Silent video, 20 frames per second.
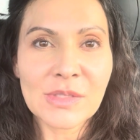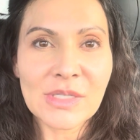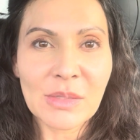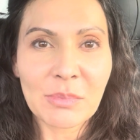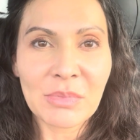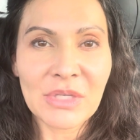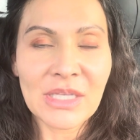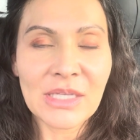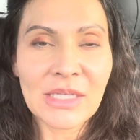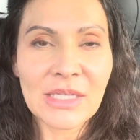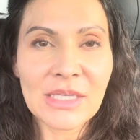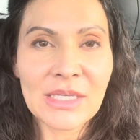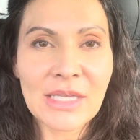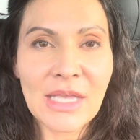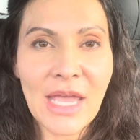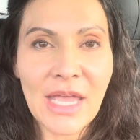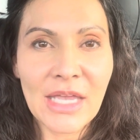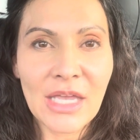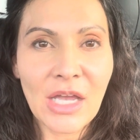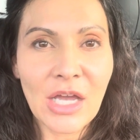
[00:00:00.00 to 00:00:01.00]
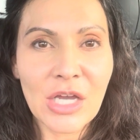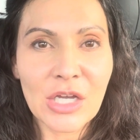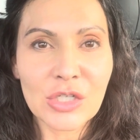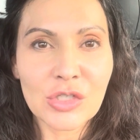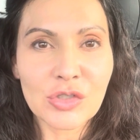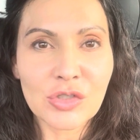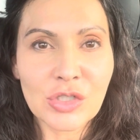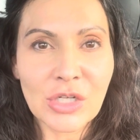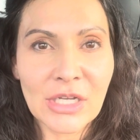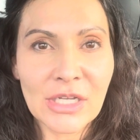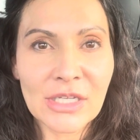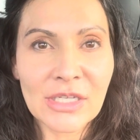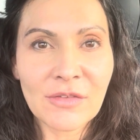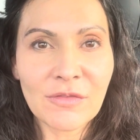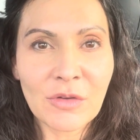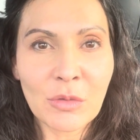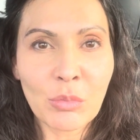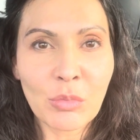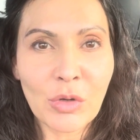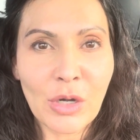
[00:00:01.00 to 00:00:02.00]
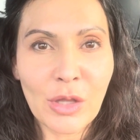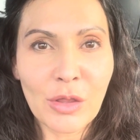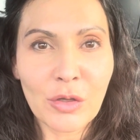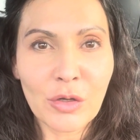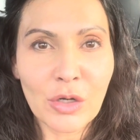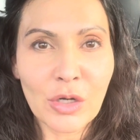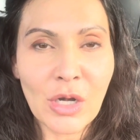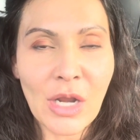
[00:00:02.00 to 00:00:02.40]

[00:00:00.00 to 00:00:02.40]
a PE 800 from Brother.